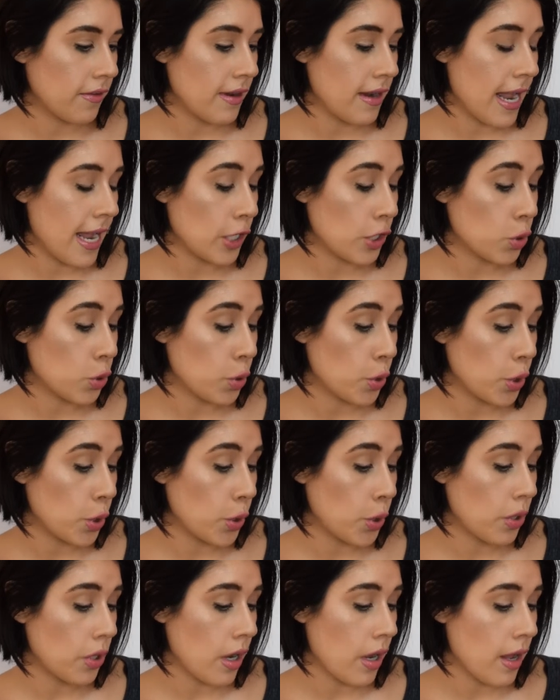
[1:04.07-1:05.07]
a natural
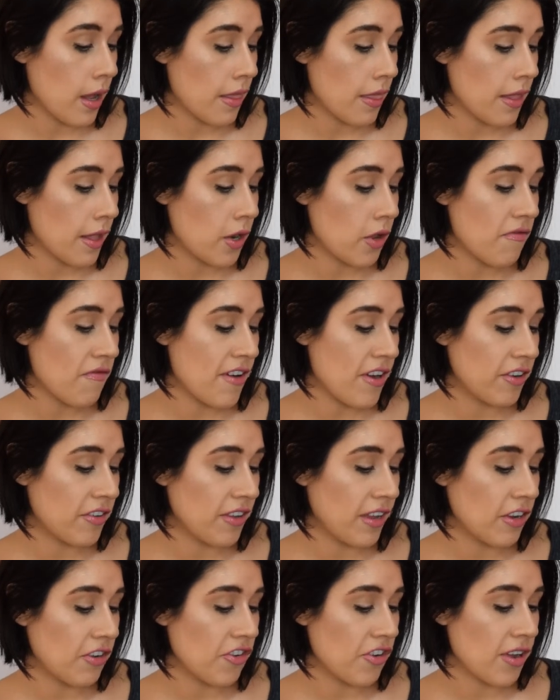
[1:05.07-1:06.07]
nude. The new
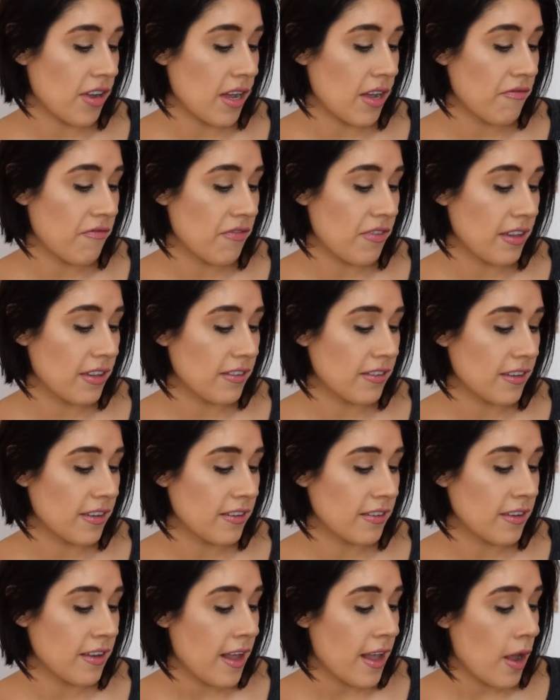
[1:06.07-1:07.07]
foundation
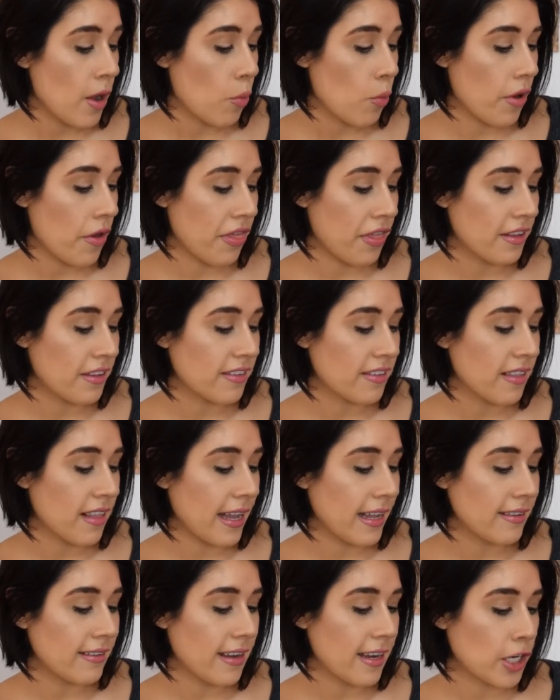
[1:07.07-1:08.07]
convinces with its
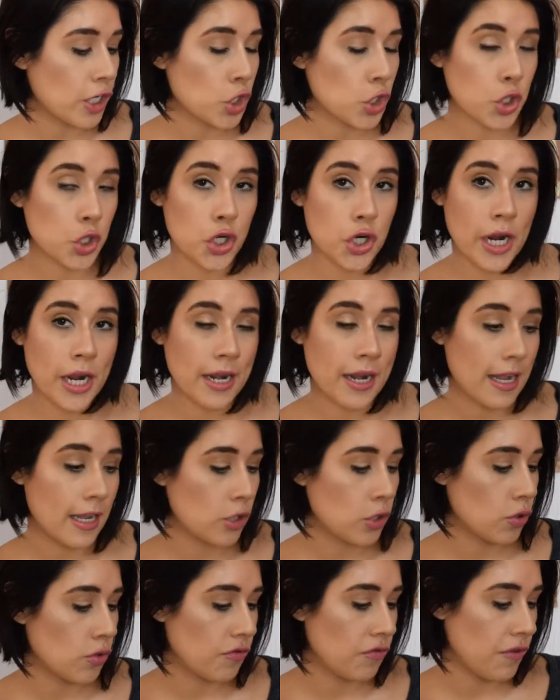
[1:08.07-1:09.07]
light texture and
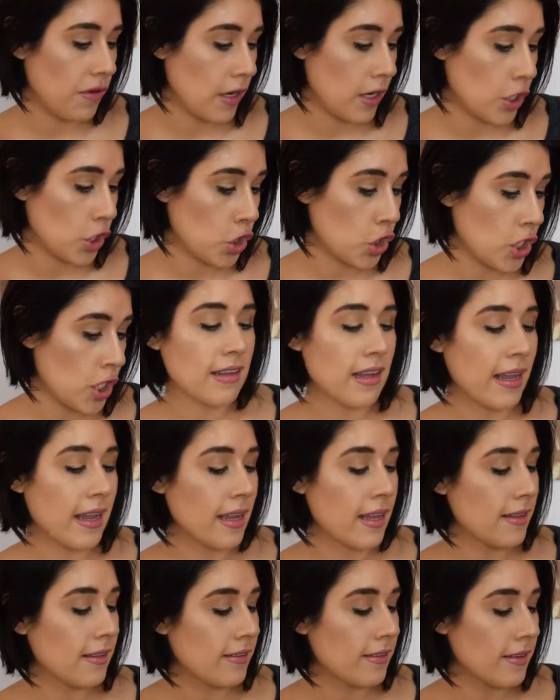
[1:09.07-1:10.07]
natural finish. It
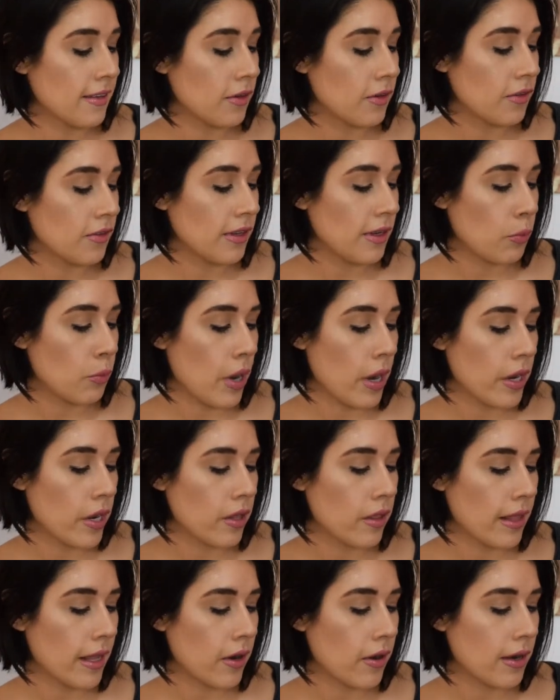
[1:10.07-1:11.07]
conceals
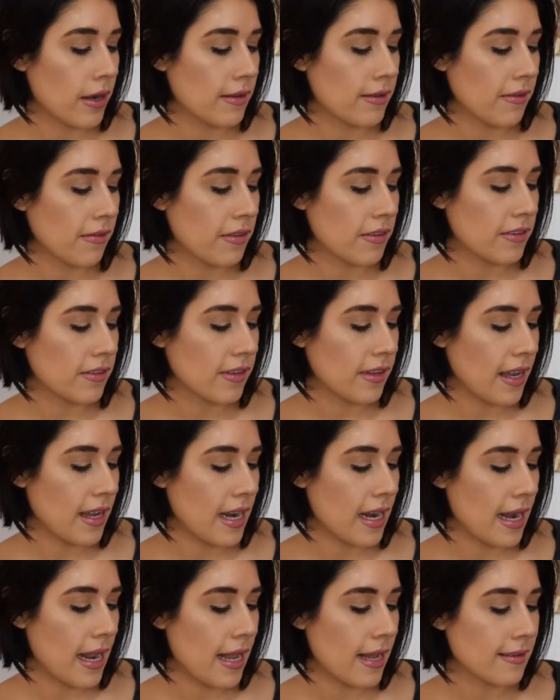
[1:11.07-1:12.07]
irregularities of the skin
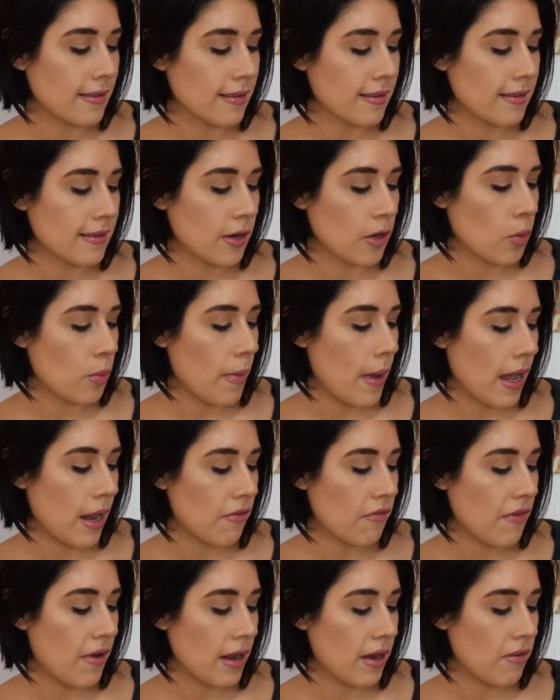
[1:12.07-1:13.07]
and has a subtle
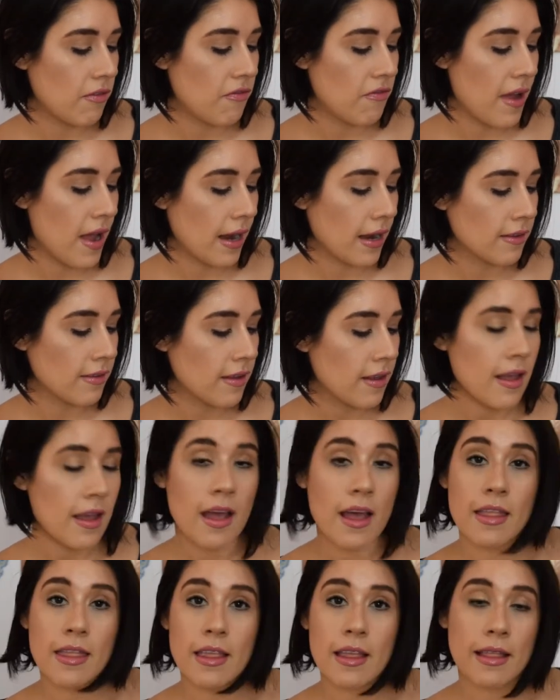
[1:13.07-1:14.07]
mattifying effect.
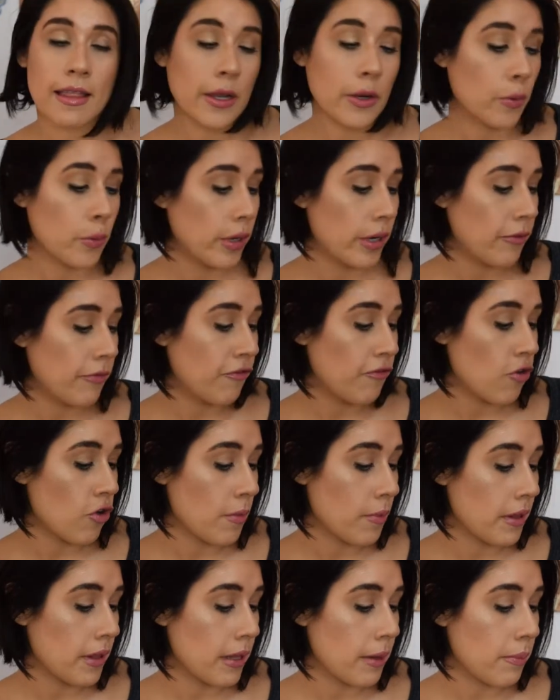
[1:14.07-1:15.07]
The liquid
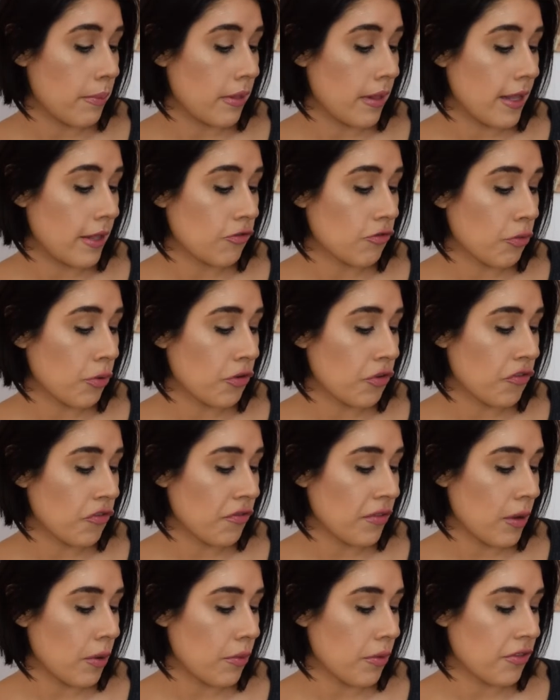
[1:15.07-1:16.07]
formula blends
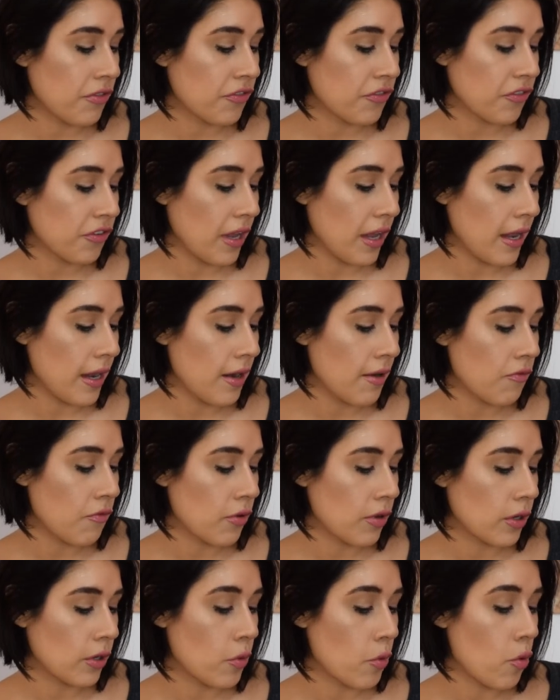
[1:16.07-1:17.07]
wonderfully with skin for
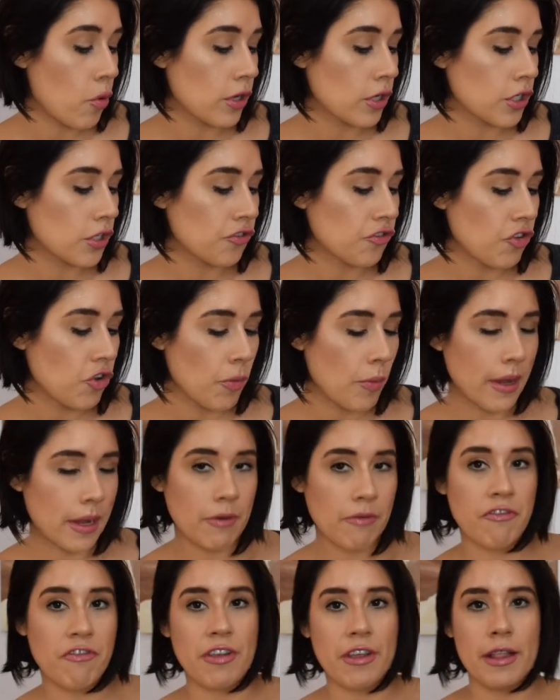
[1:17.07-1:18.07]
a gorgeous no
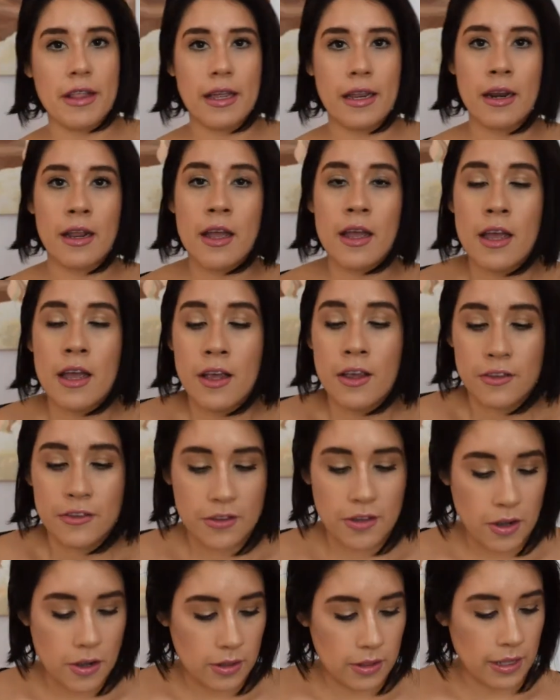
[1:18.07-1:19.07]
makeup feeling.
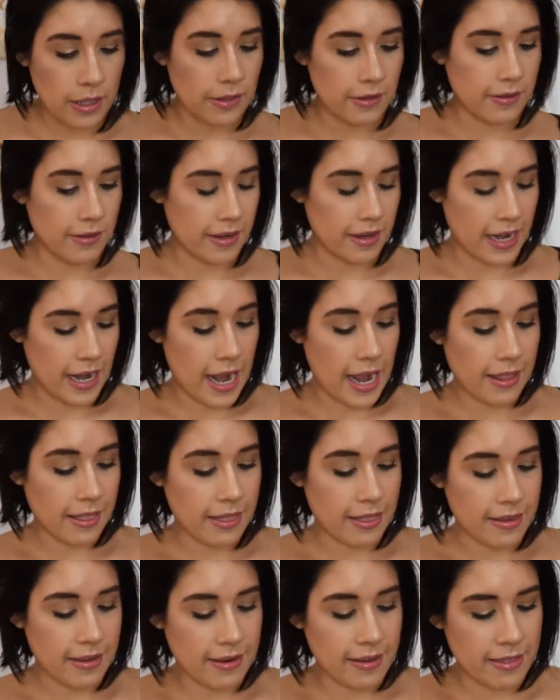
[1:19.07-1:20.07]
So let's look
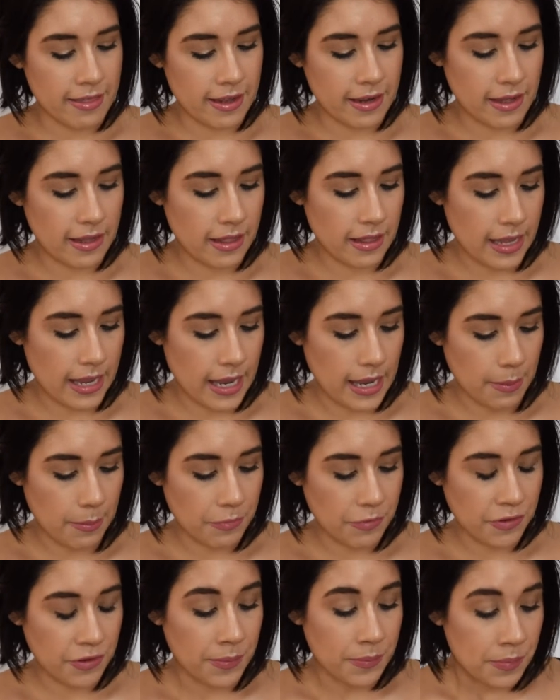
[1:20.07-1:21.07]
at the
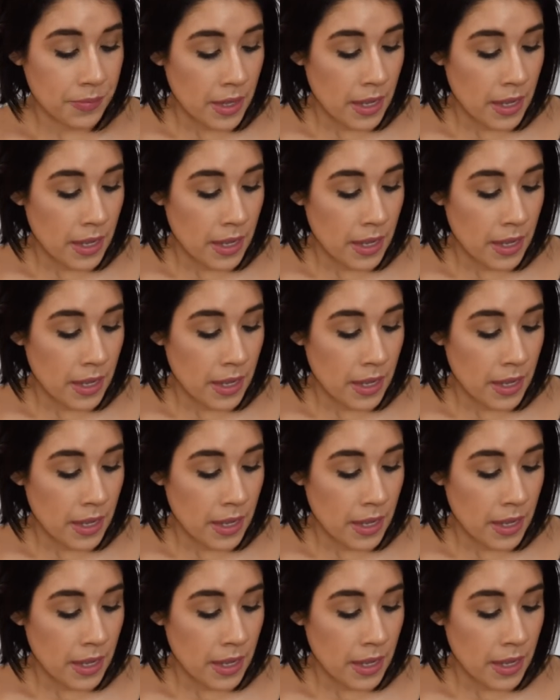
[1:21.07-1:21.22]
claims.